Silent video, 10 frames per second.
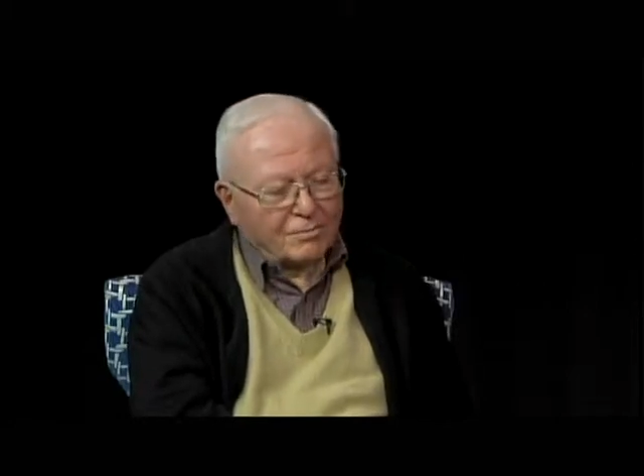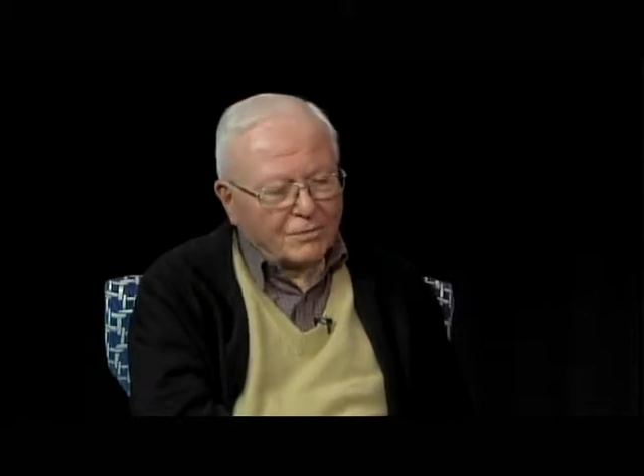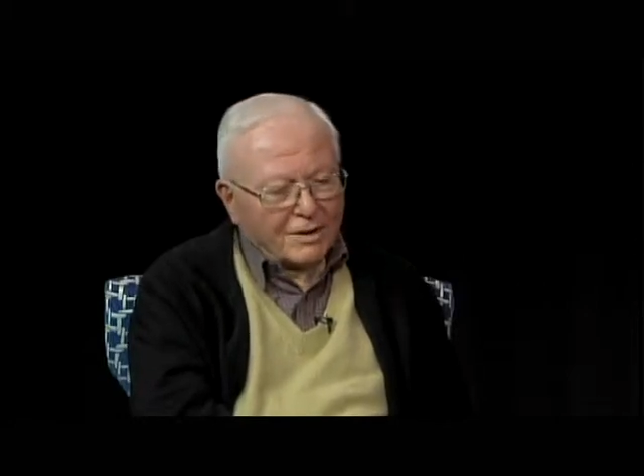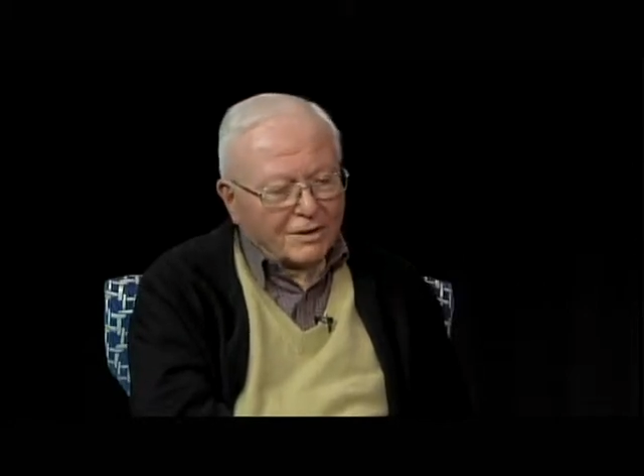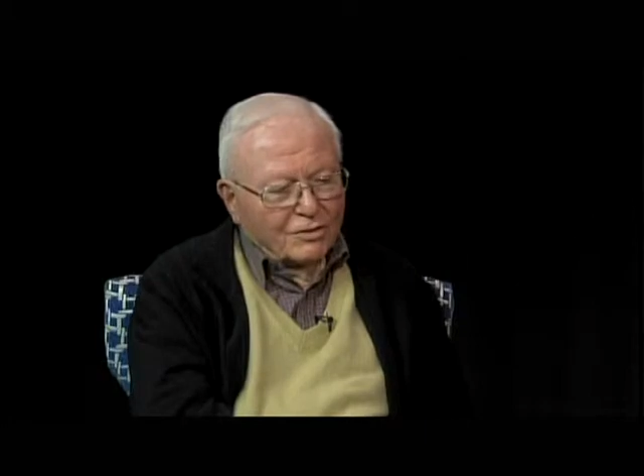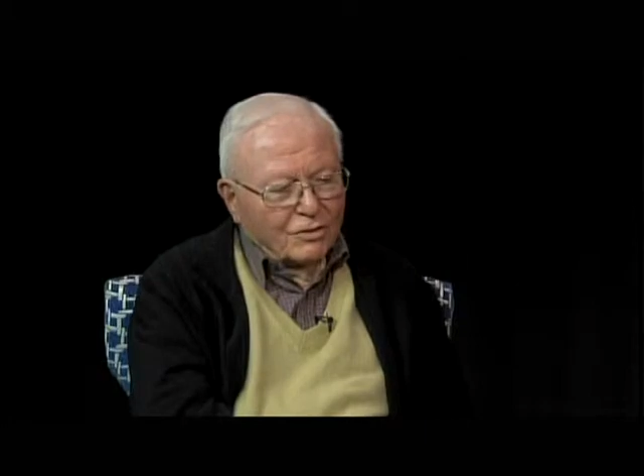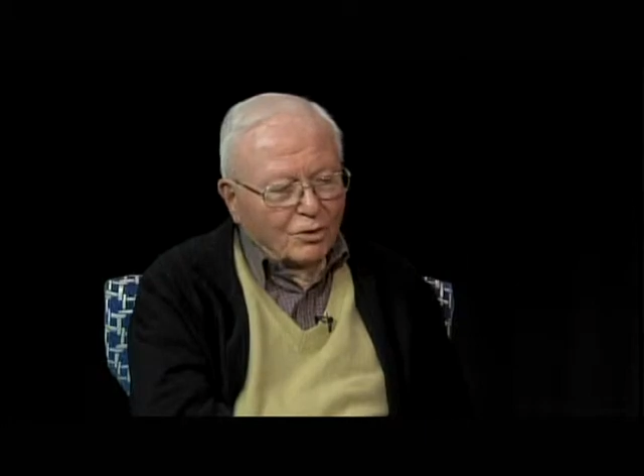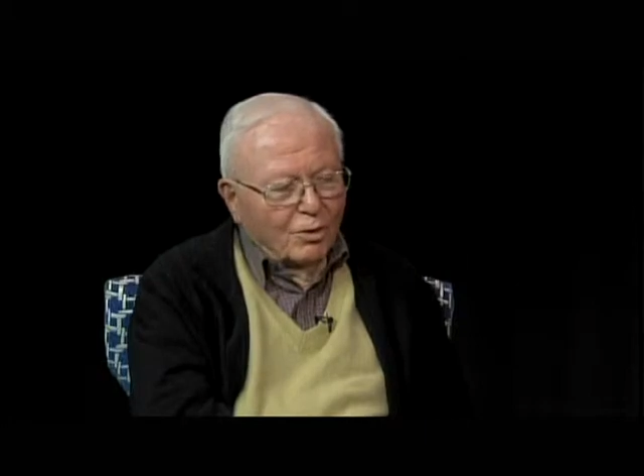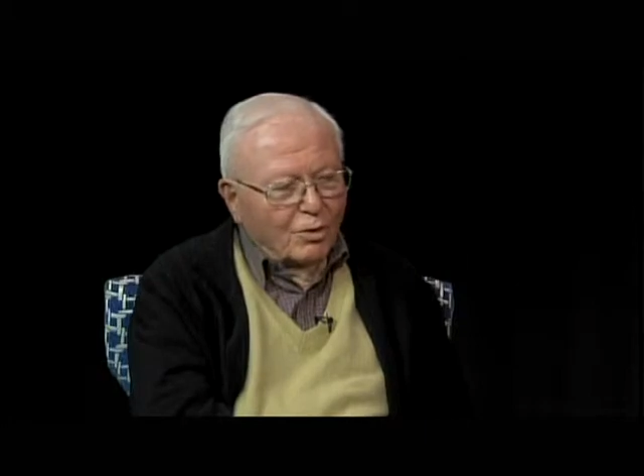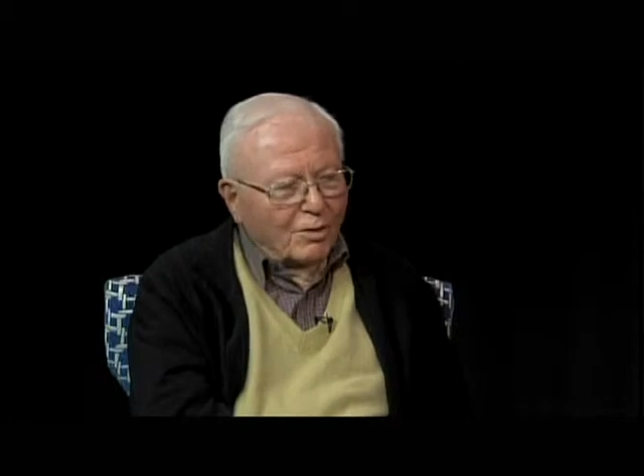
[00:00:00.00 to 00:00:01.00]
Mm-hmm.
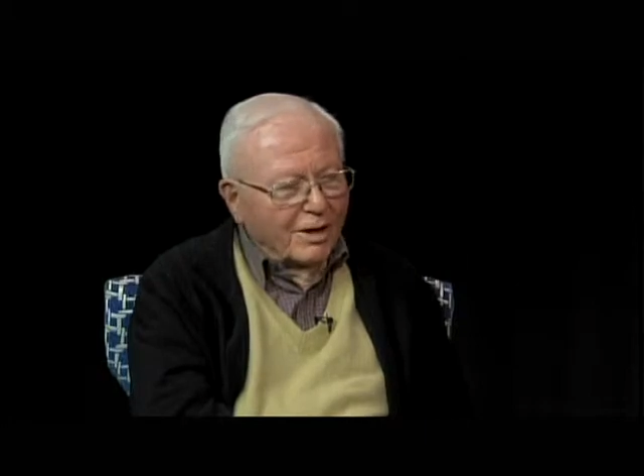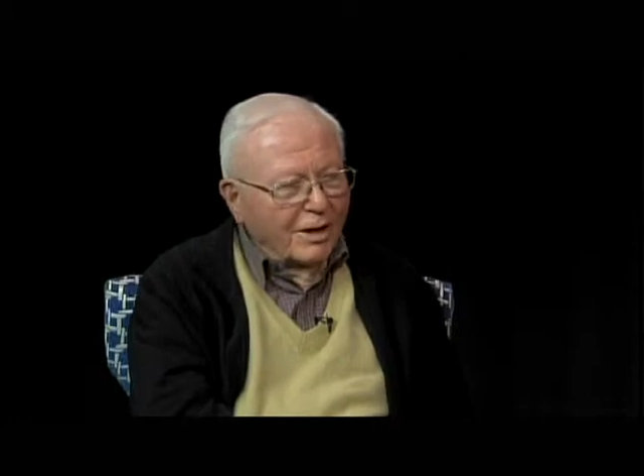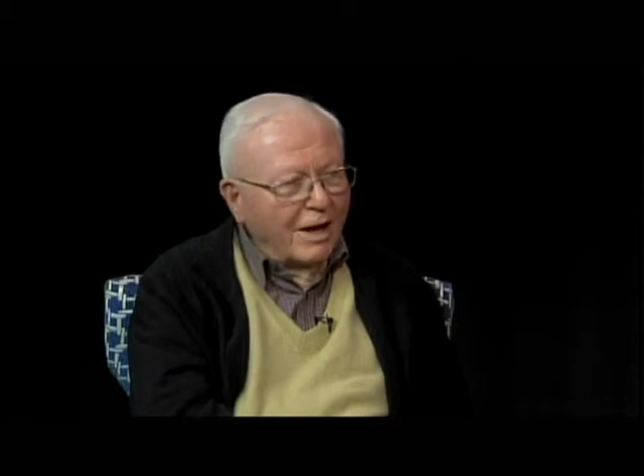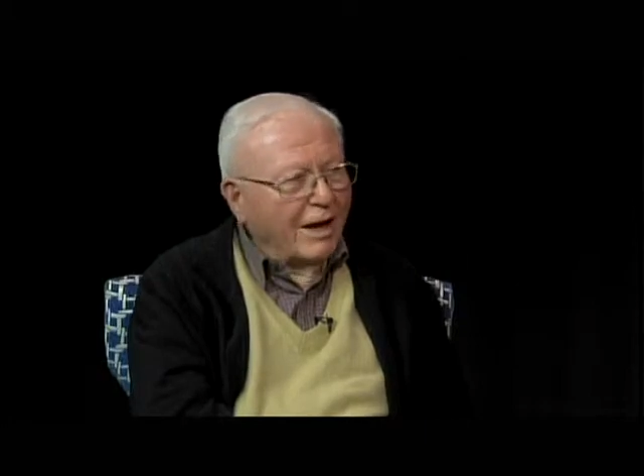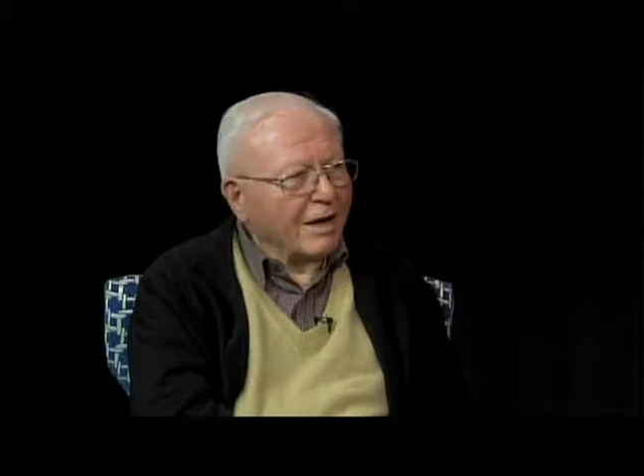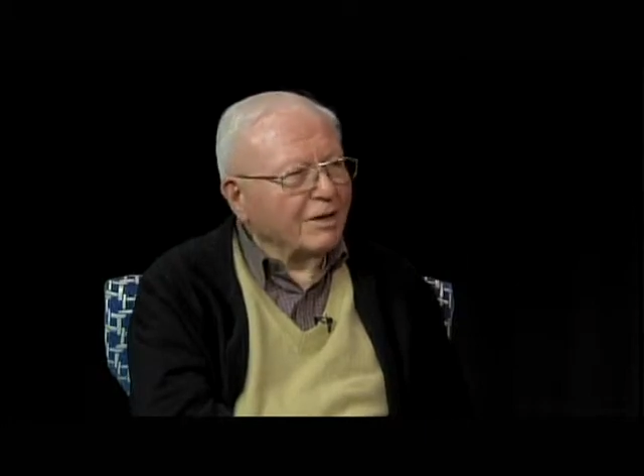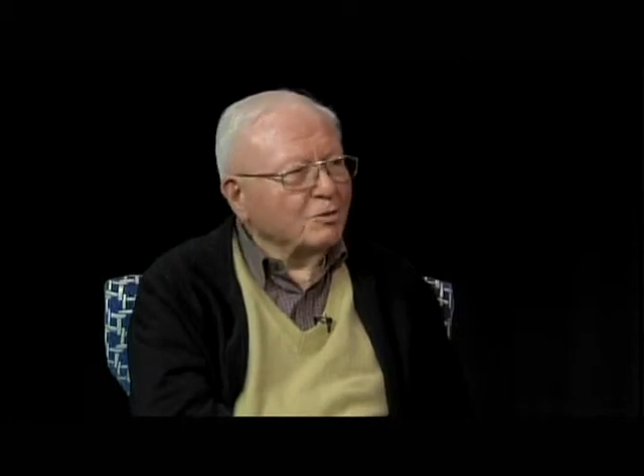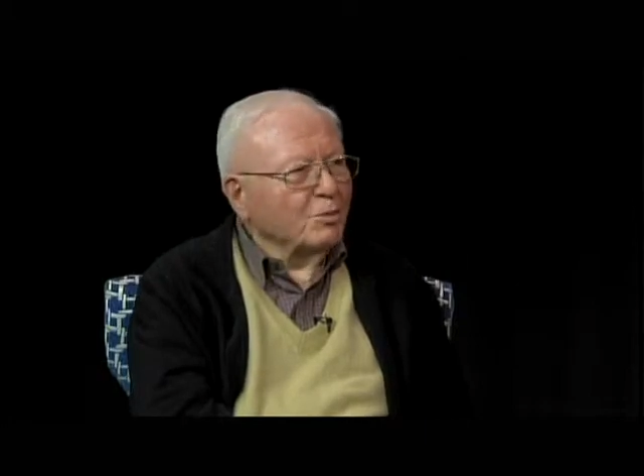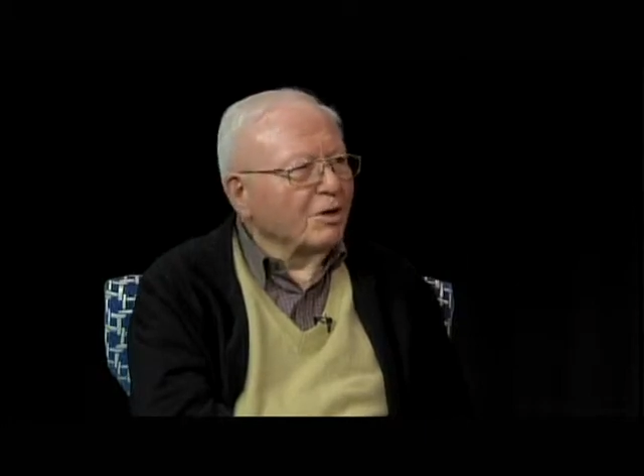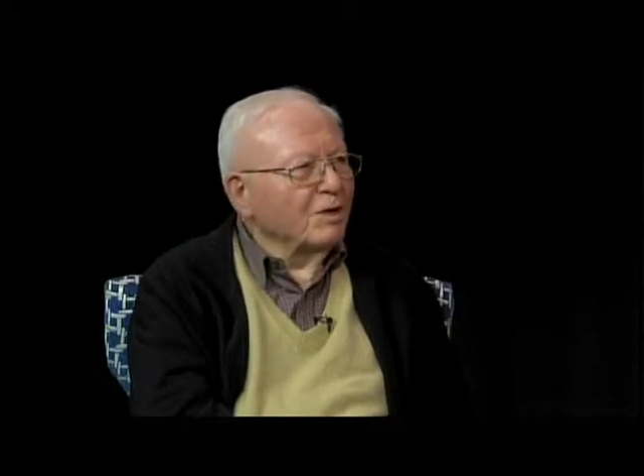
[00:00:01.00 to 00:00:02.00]
So yeah, I had
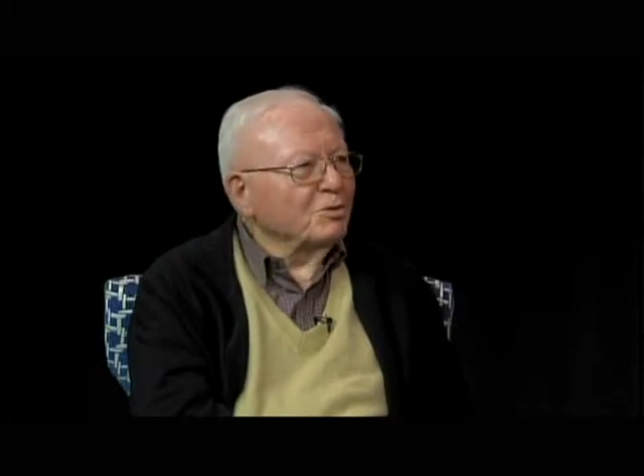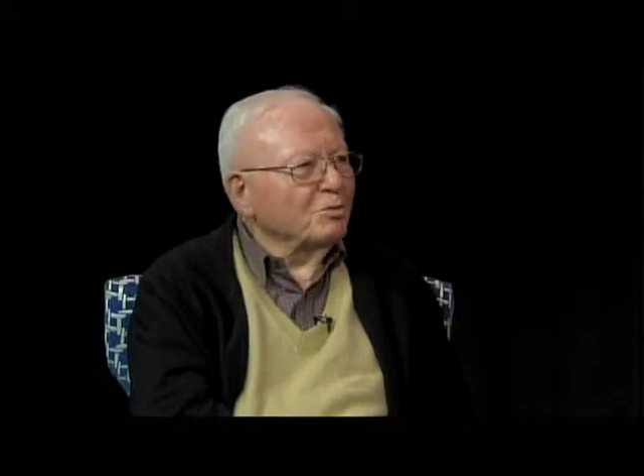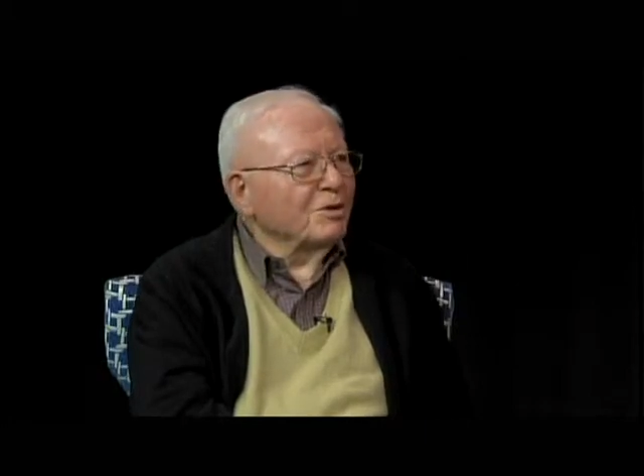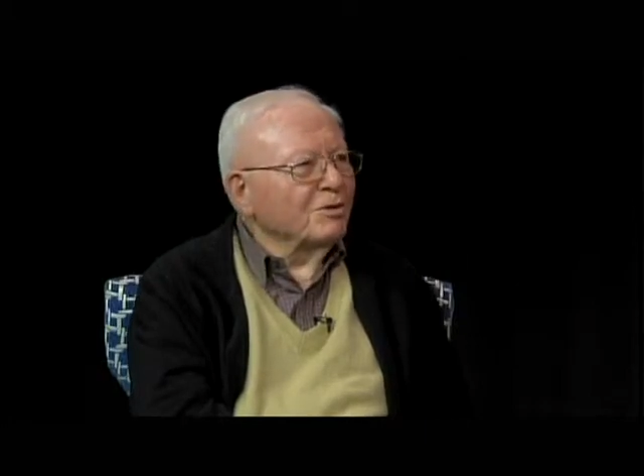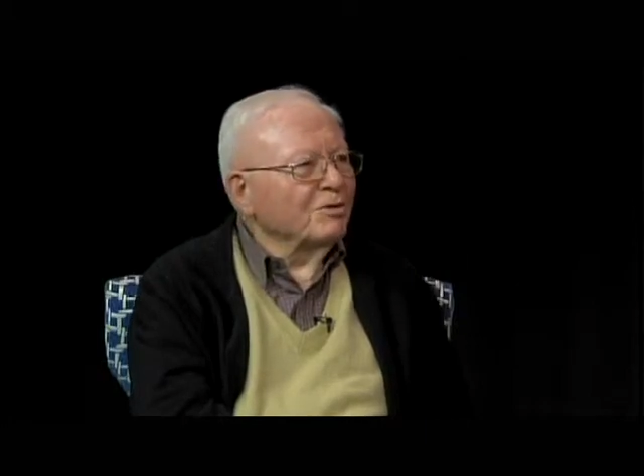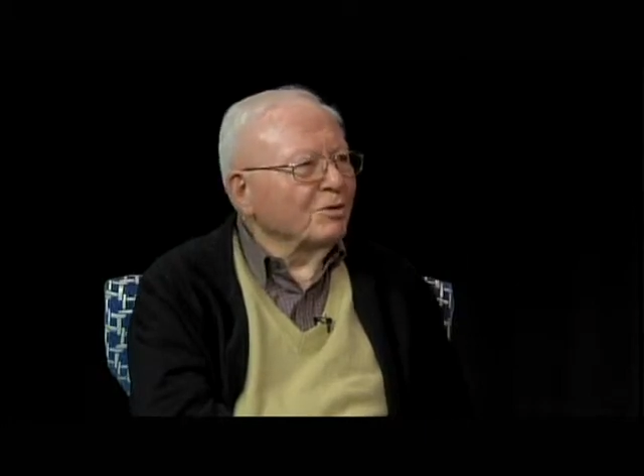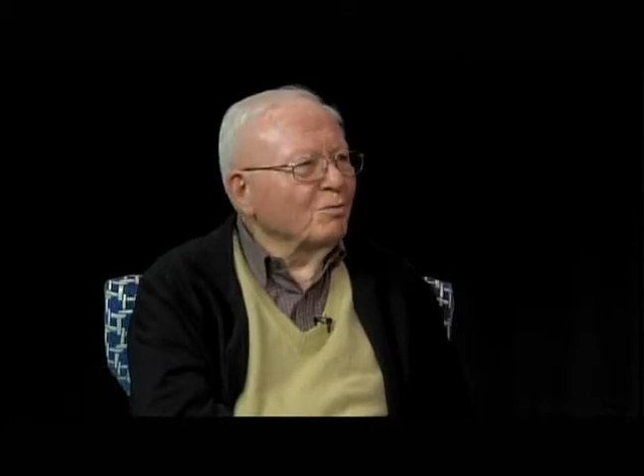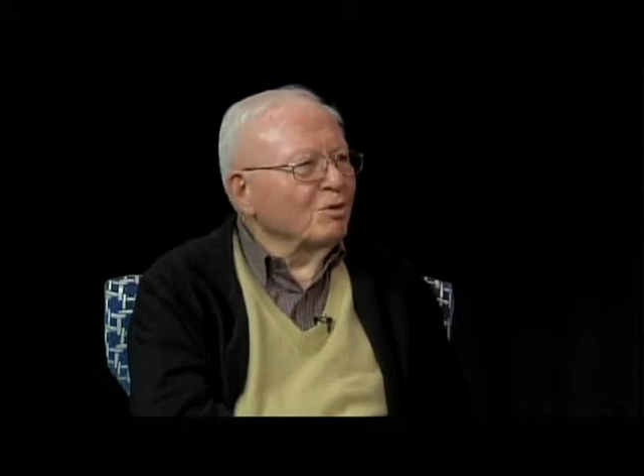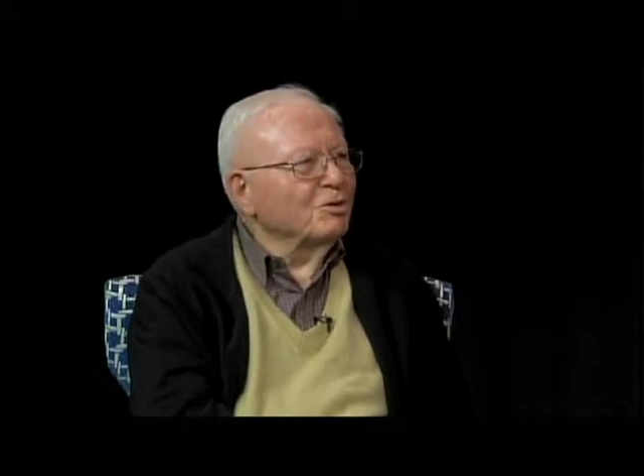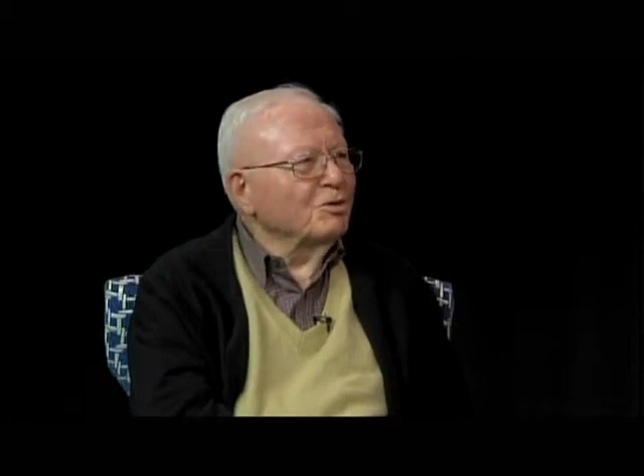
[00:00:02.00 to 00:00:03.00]
experience with
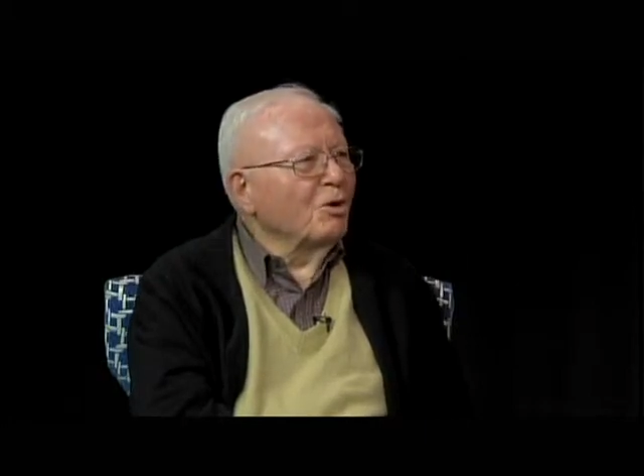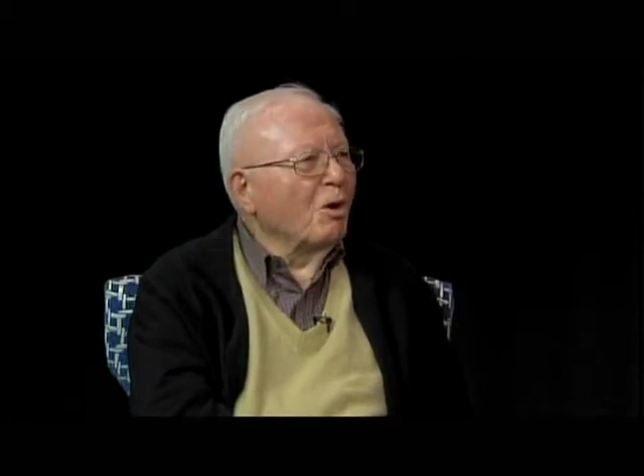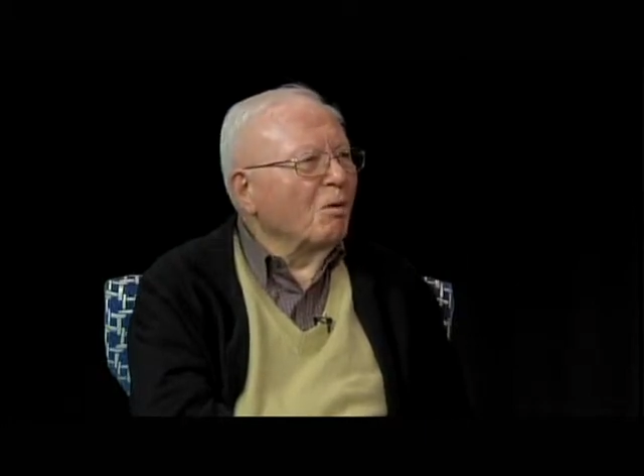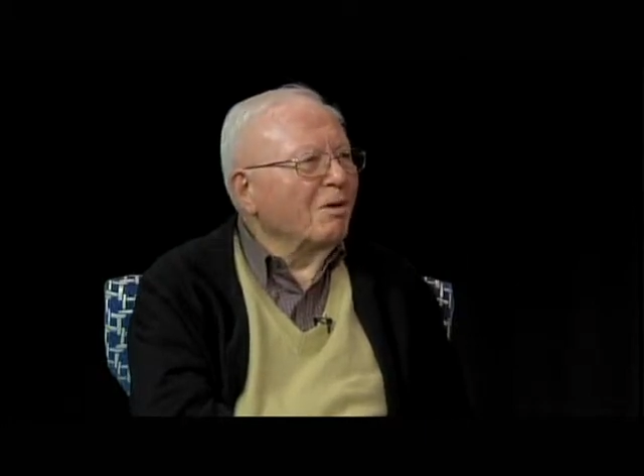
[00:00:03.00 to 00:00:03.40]
with snow,